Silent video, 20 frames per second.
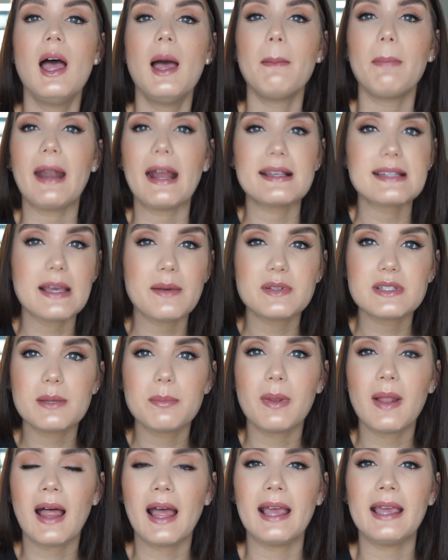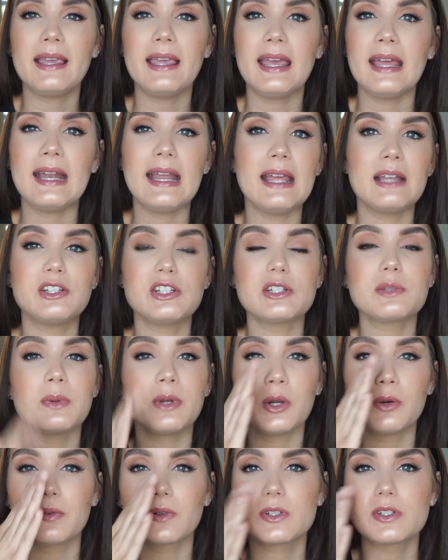But as I was applying it, it just went
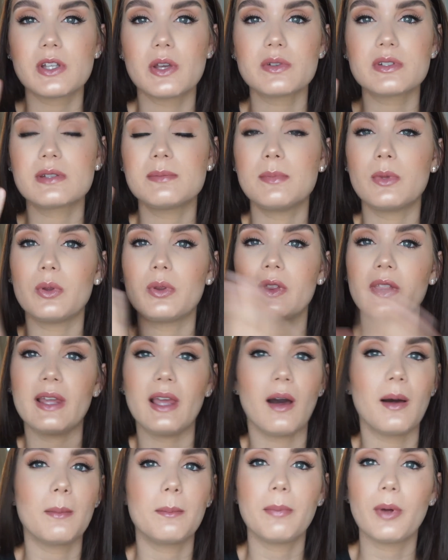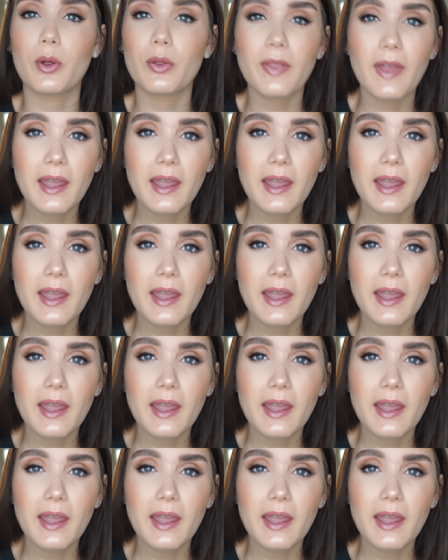over so smoothly on both